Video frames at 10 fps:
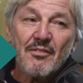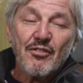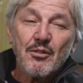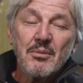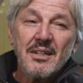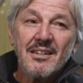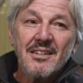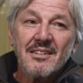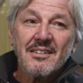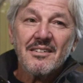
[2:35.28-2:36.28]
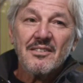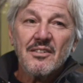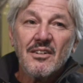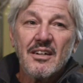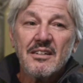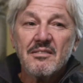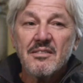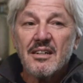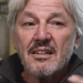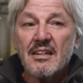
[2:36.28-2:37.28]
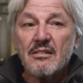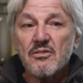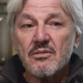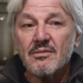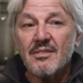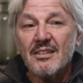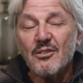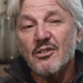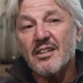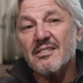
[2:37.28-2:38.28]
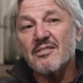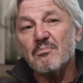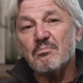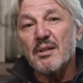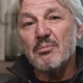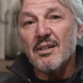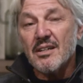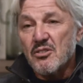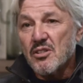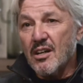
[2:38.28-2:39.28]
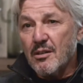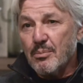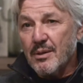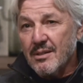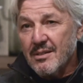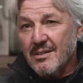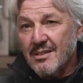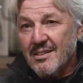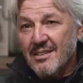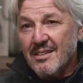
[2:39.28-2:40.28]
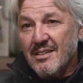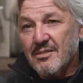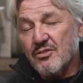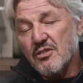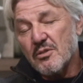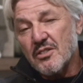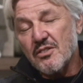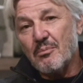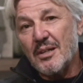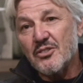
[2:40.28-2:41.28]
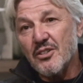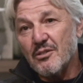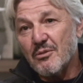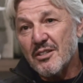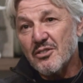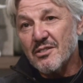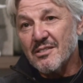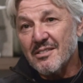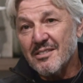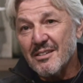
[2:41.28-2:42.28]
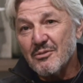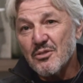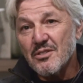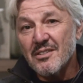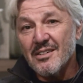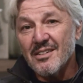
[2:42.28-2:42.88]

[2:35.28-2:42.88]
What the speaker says: for me, I look at people like Scarpa, just because of my generation. That was